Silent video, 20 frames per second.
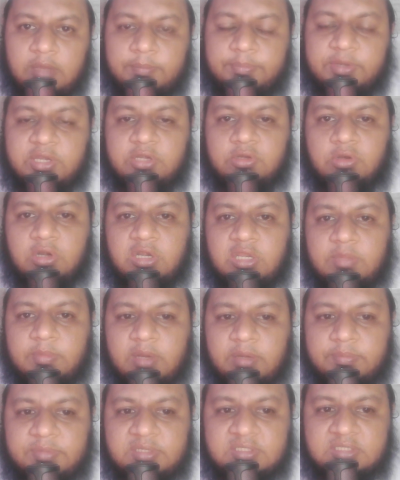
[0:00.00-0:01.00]
print on
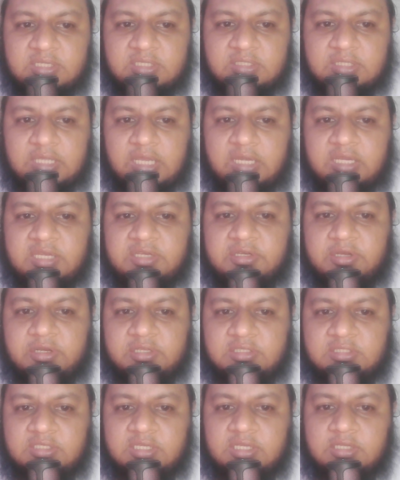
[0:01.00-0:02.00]
demand business can
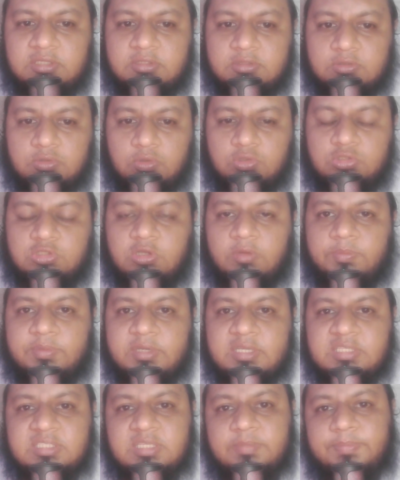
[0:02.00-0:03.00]
interesting source of
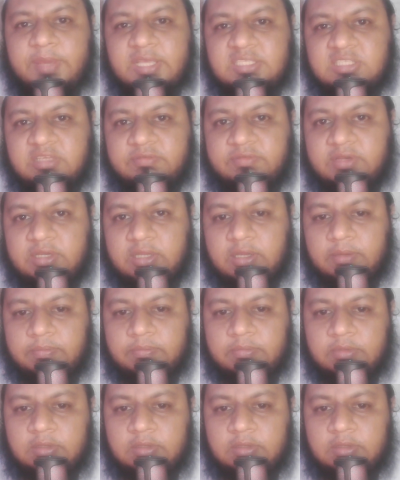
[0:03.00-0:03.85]
easy passive income,